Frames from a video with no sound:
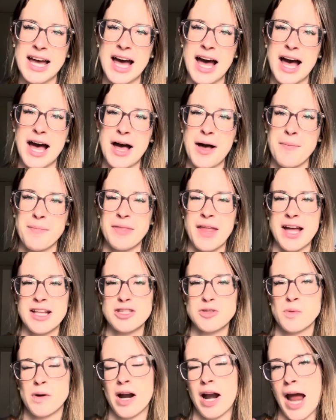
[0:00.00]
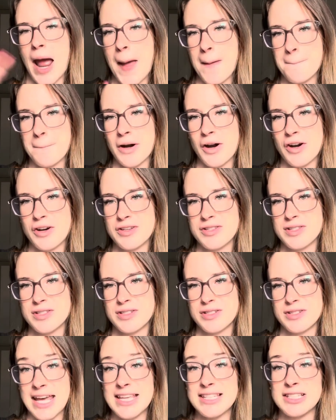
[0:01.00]
That's where Embers
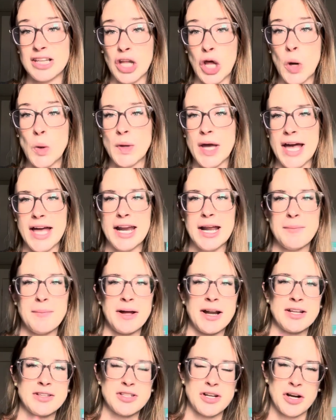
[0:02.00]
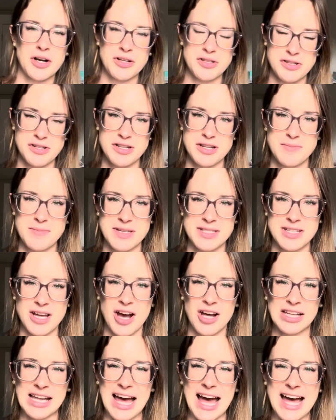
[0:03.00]
is located, but it turns into
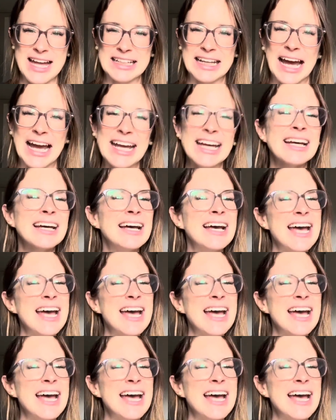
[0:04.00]
Masala at night.